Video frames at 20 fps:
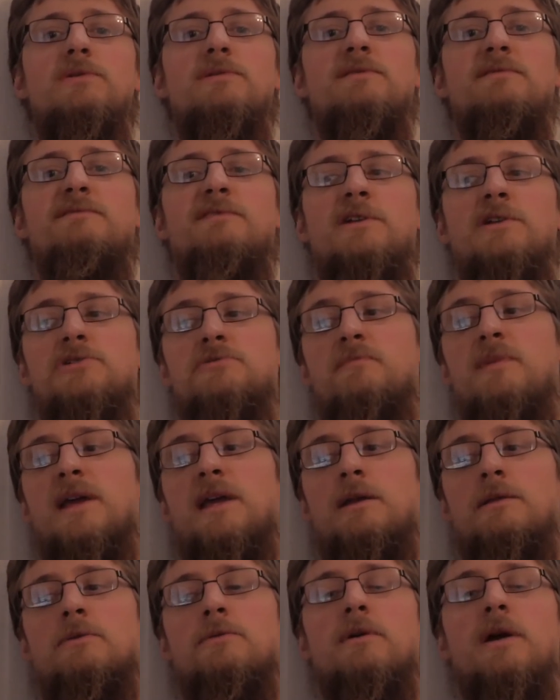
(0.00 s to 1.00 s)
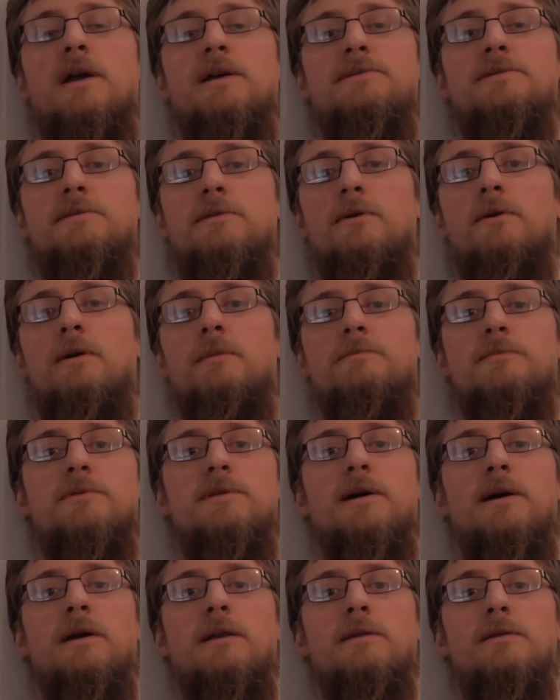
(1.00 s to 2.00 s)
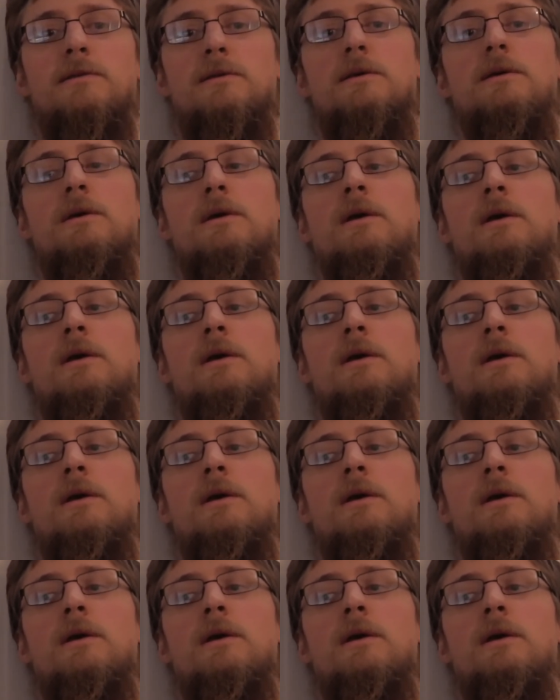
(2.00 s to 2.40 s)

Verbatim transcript: to finish making the rice, so I'm done